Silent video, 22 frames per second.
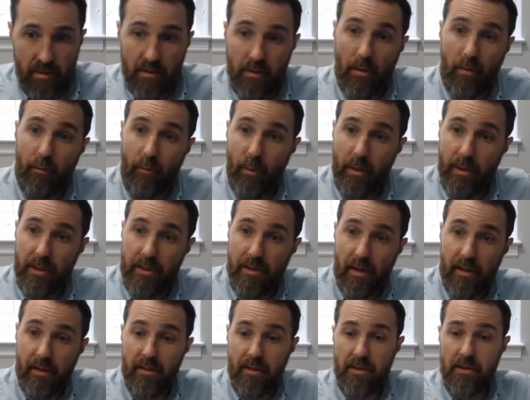So if we
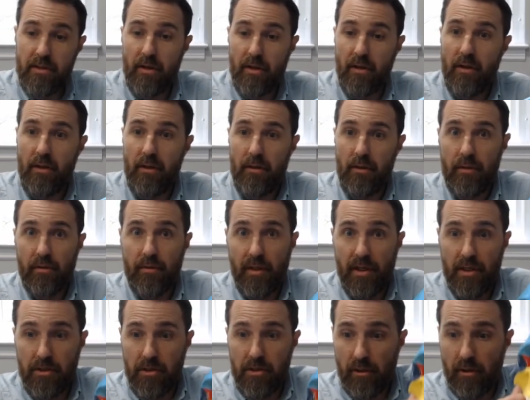took the
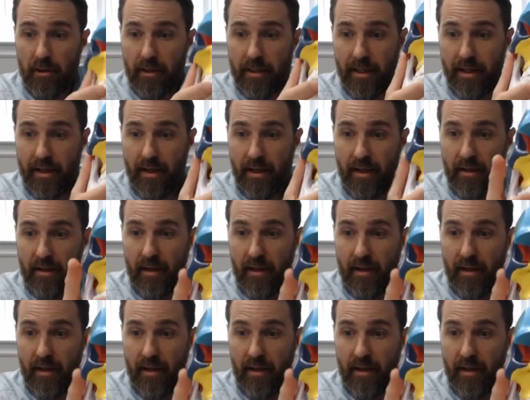skull that you're looking